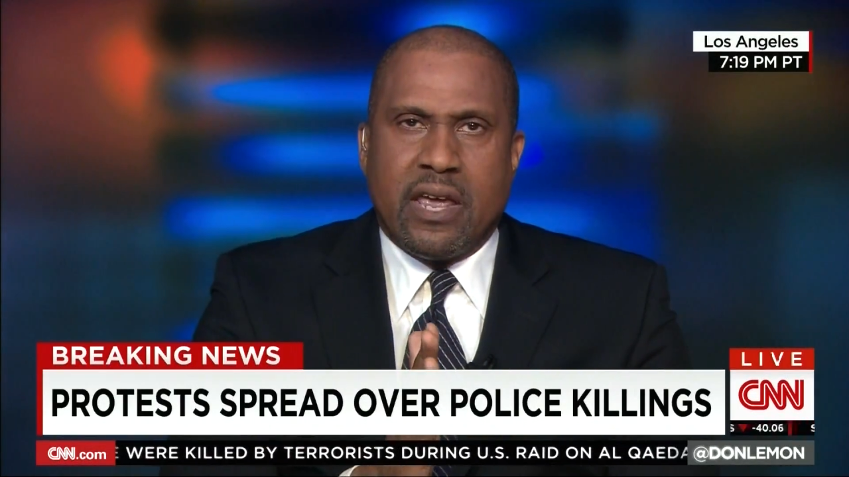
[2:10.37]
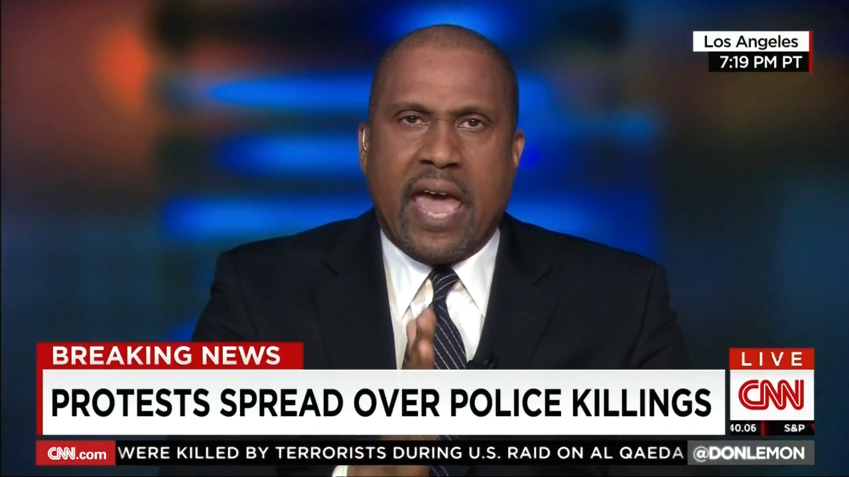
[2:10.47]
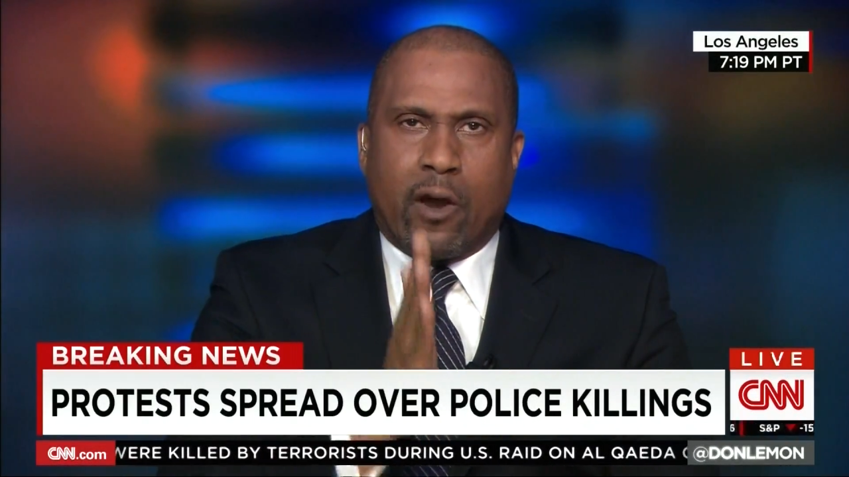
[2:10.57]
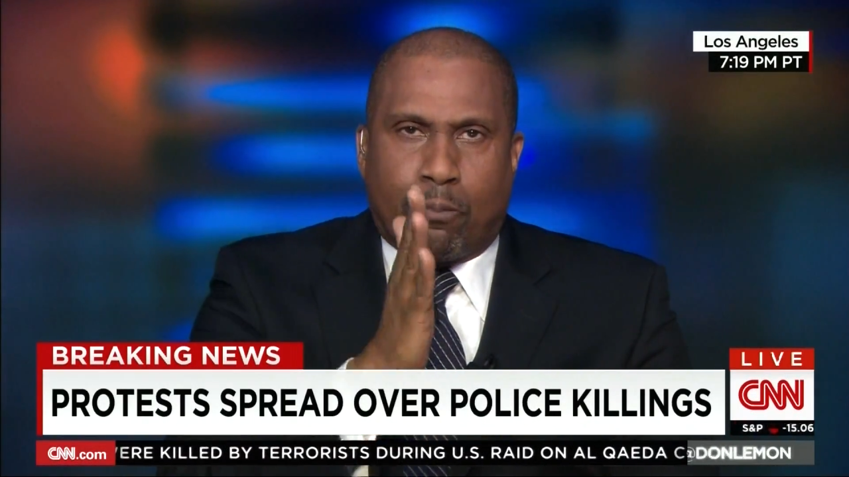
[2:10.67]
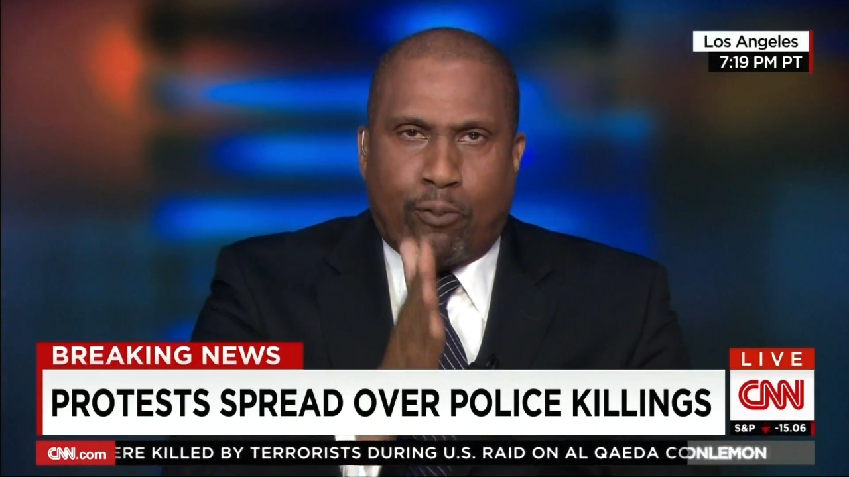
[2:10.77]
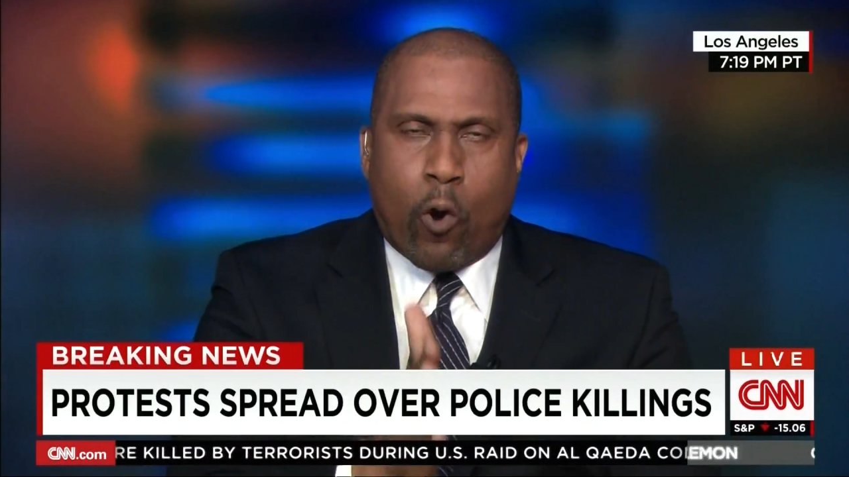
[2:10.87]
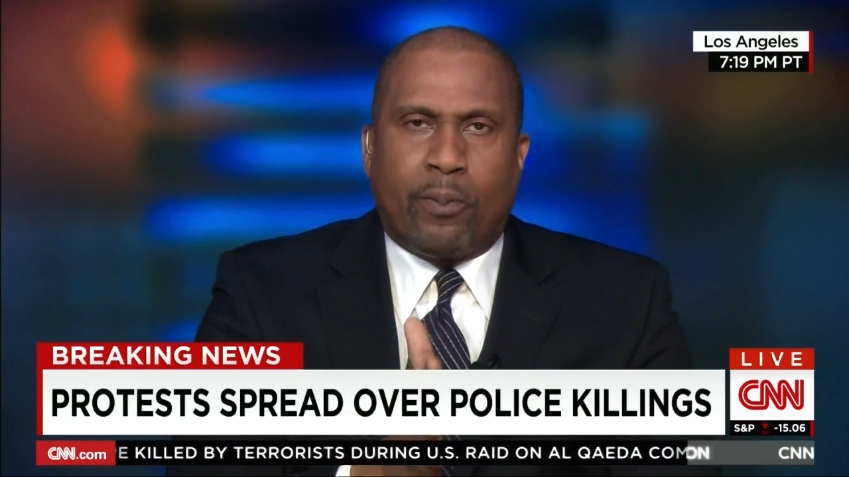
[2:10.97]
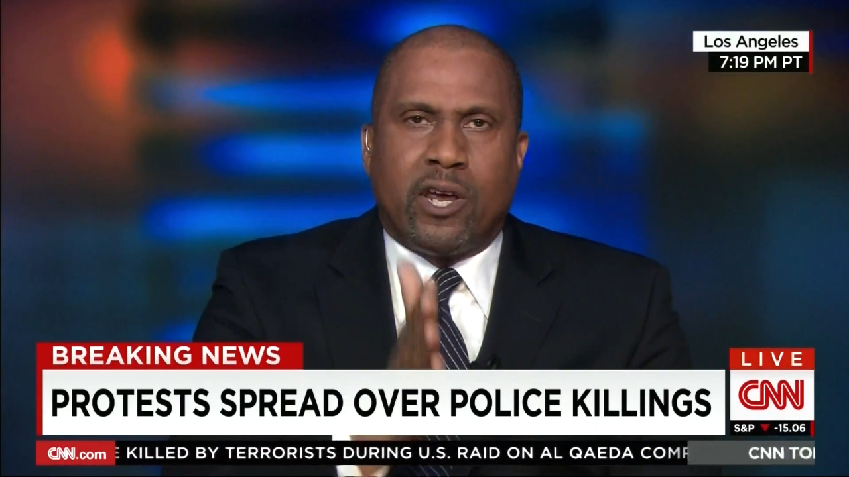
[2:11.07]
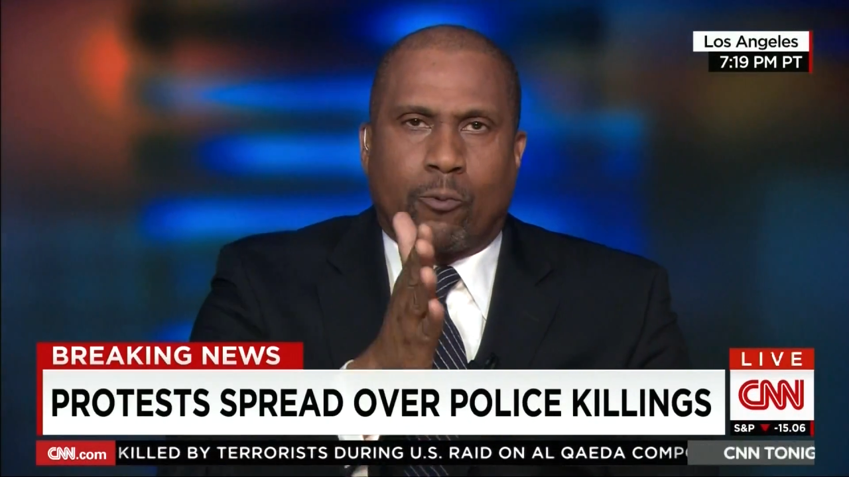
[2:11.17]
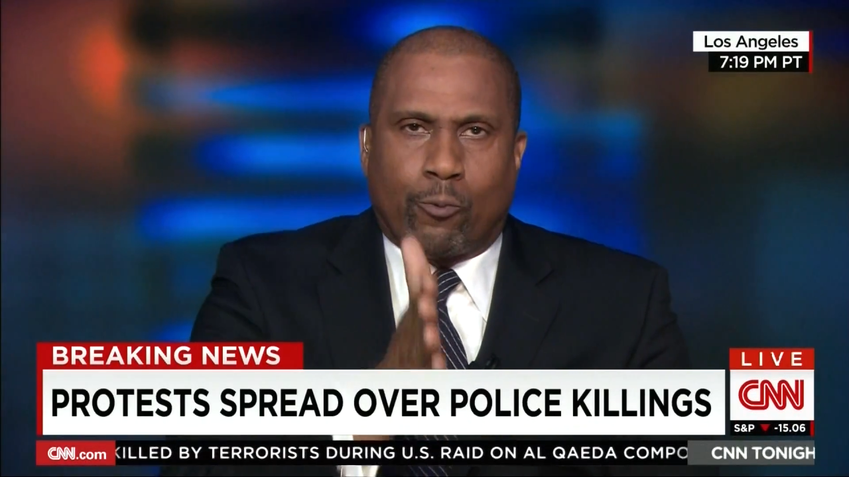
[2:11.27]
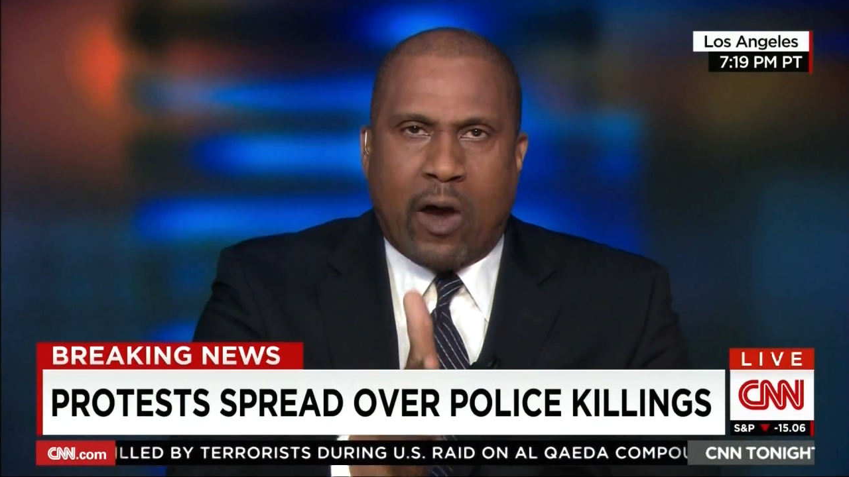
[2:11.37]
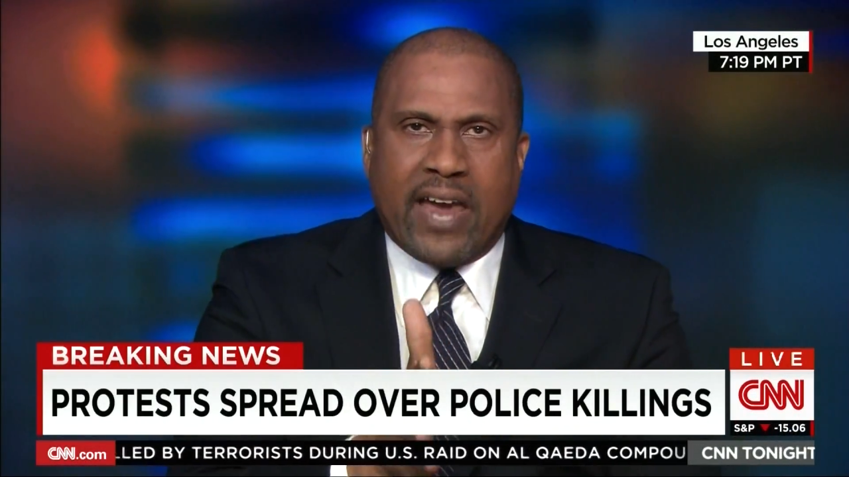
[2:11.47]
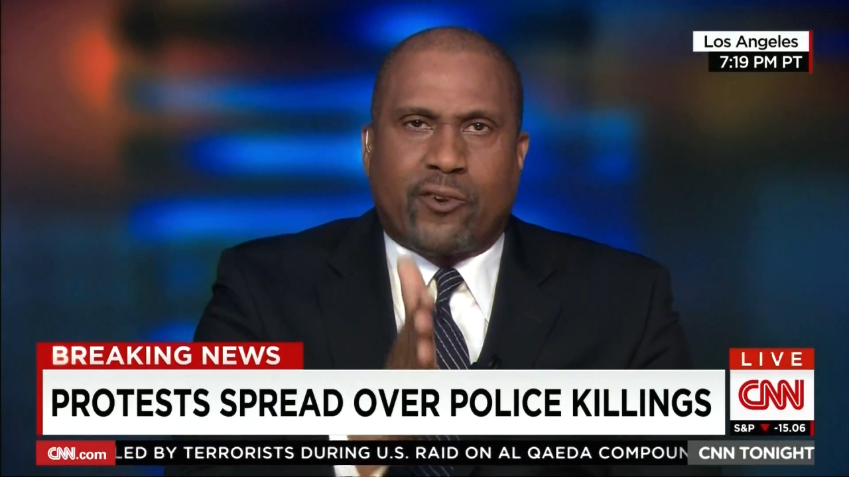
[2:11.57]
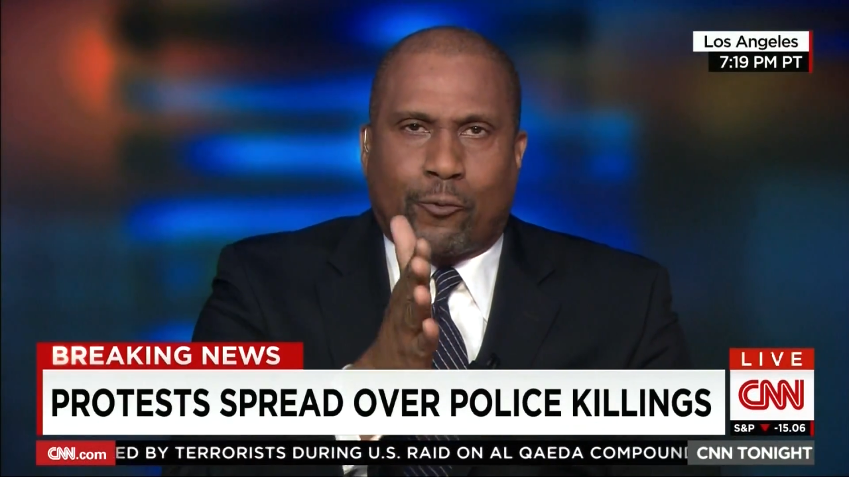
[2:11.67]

an appropriate, right,